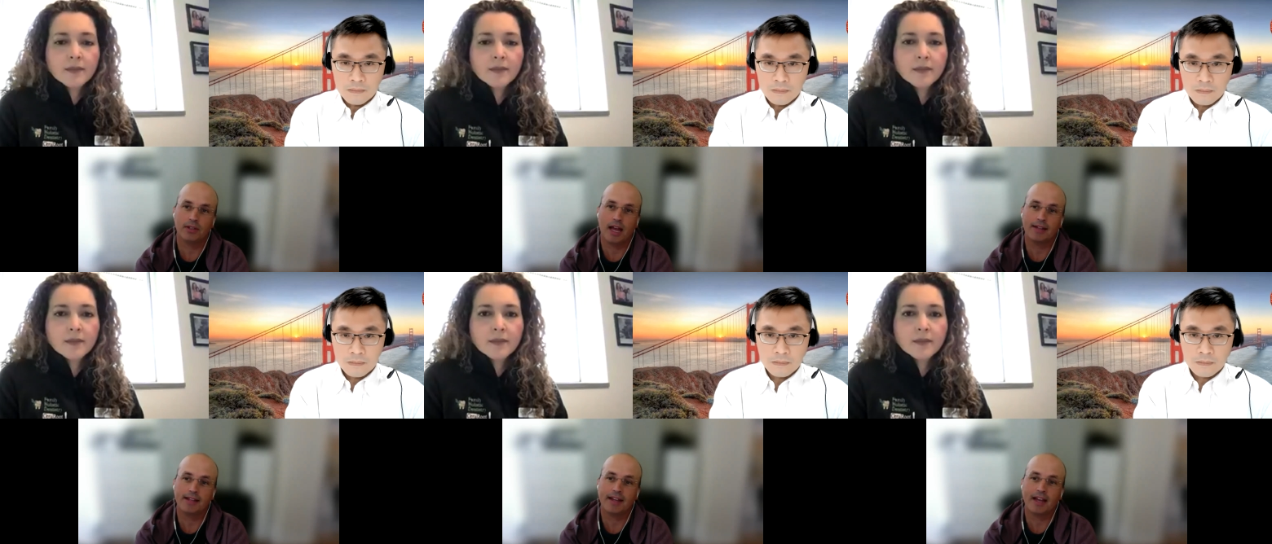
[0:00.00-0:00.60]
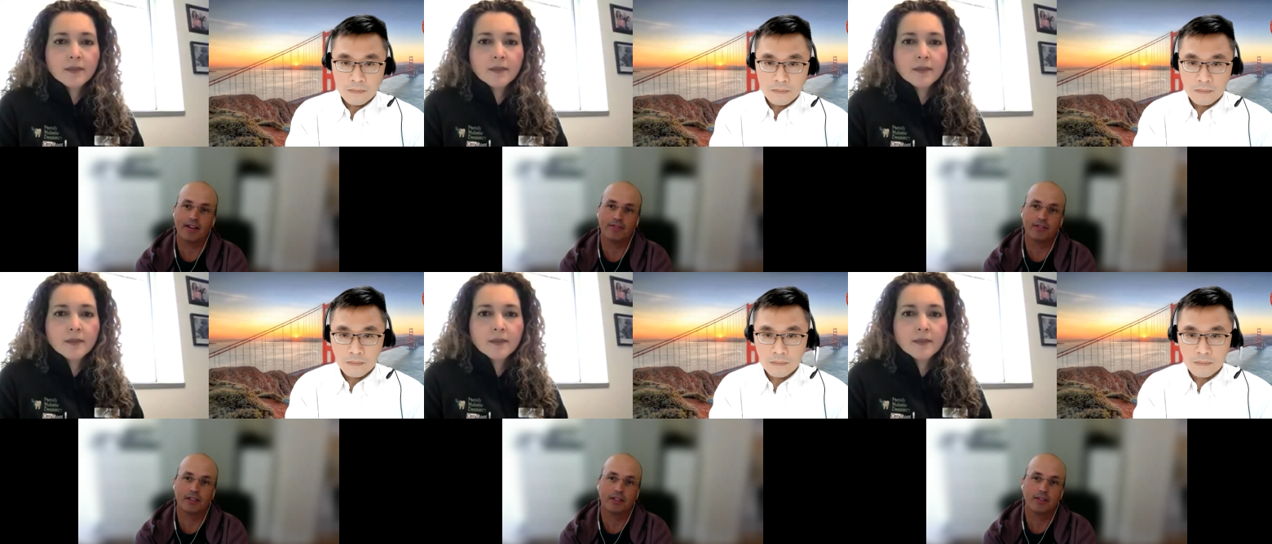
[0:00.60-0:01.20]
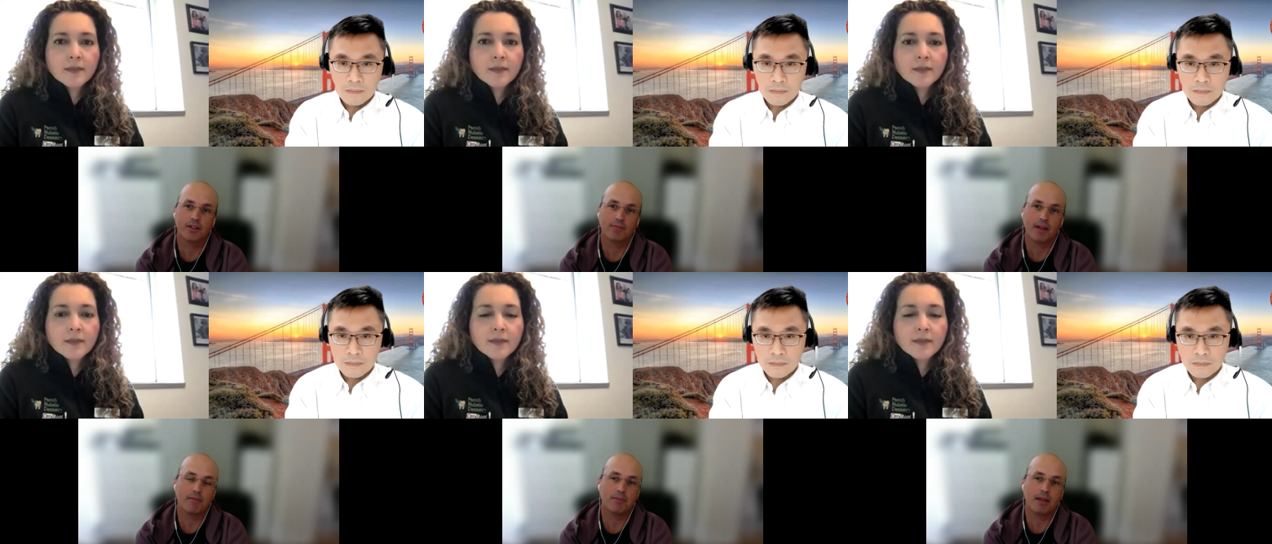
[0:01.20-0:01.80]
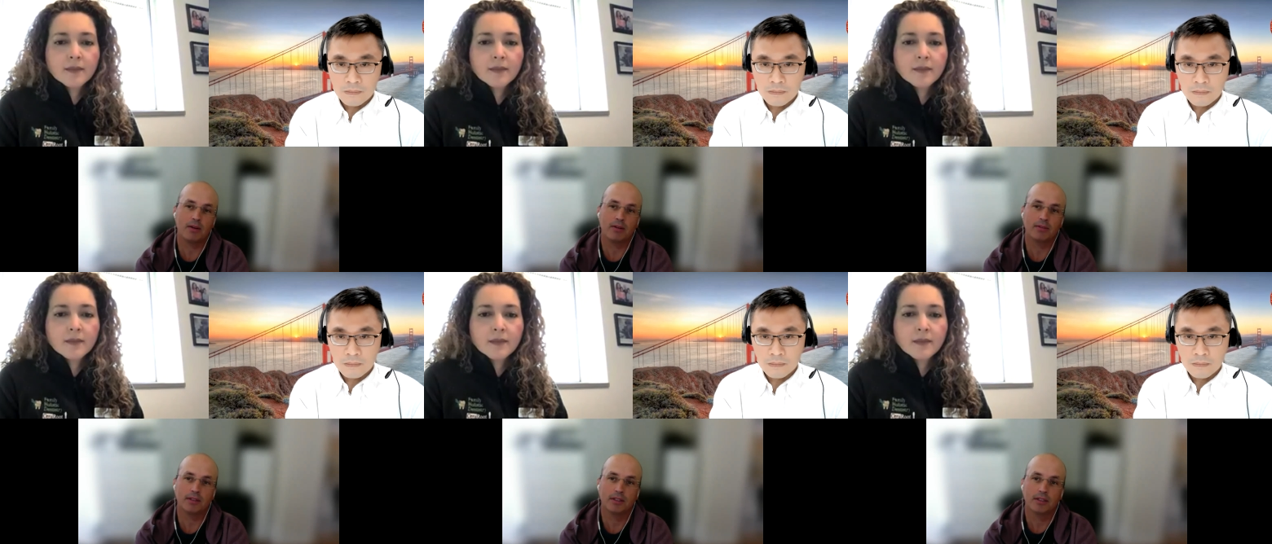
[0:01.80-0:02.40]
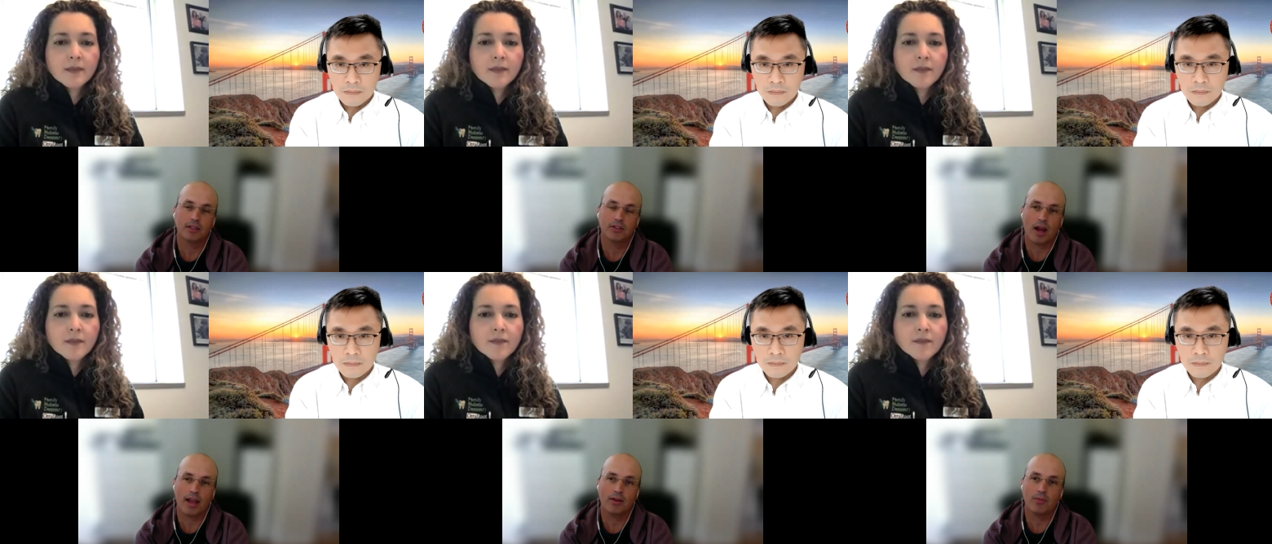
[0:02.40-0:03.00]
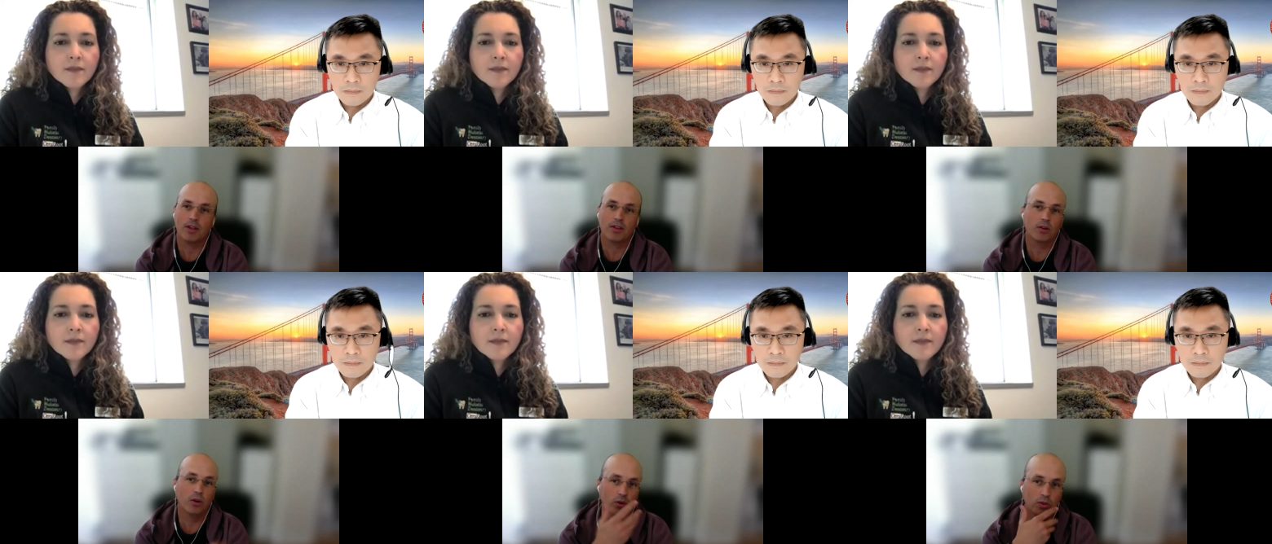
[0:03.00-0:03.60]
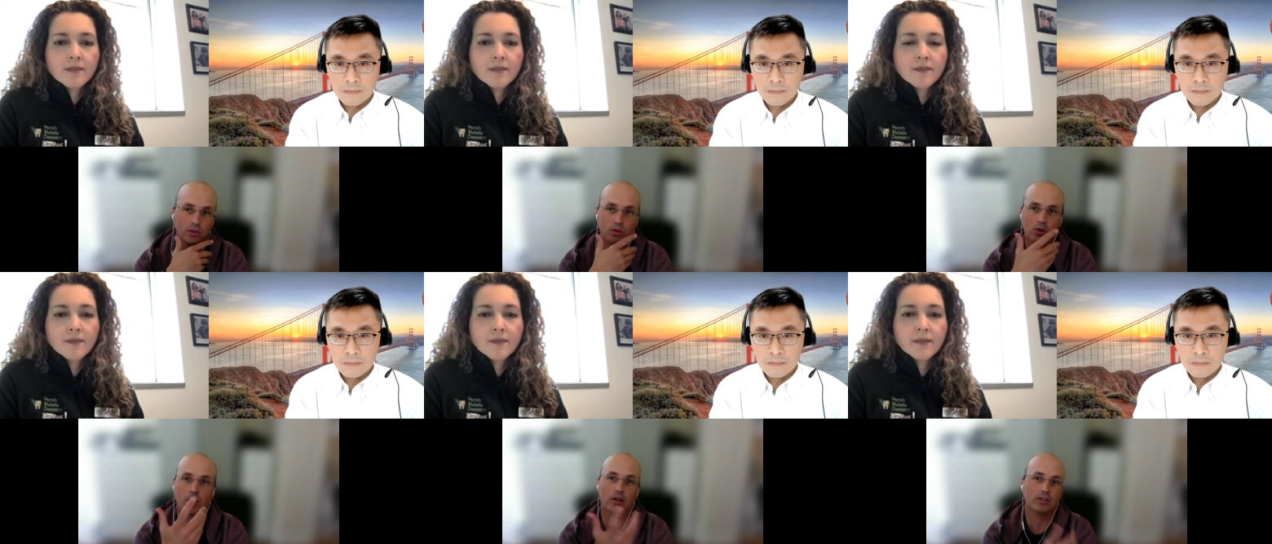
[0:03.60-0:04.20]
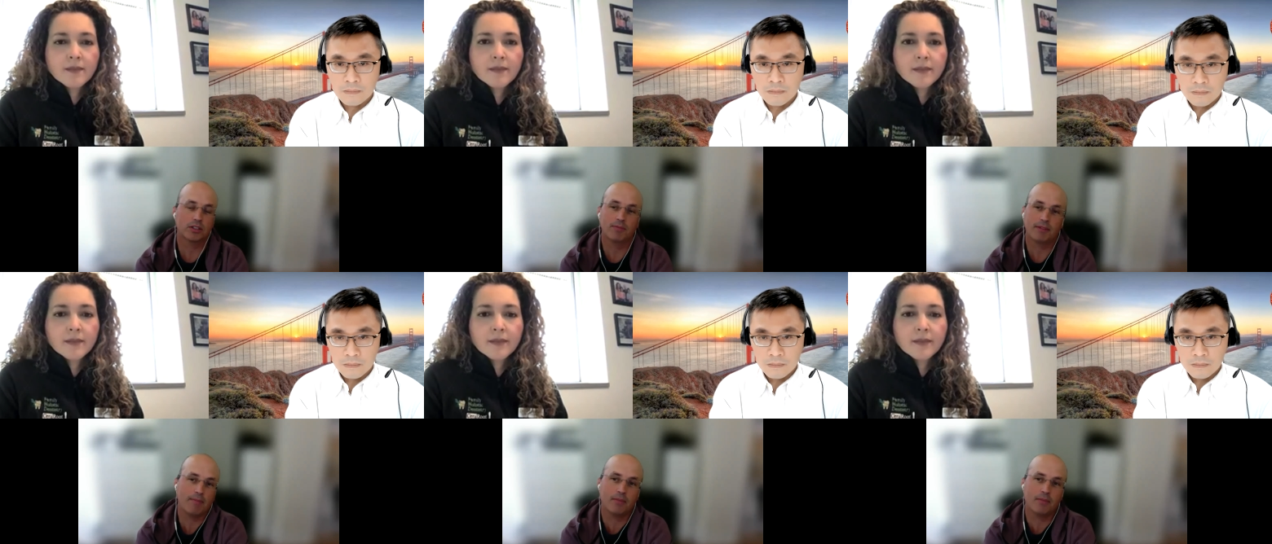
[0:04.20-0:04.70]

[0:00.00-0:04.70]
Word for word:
Speaker 1: and they have sometimes been trying with glue or well, some type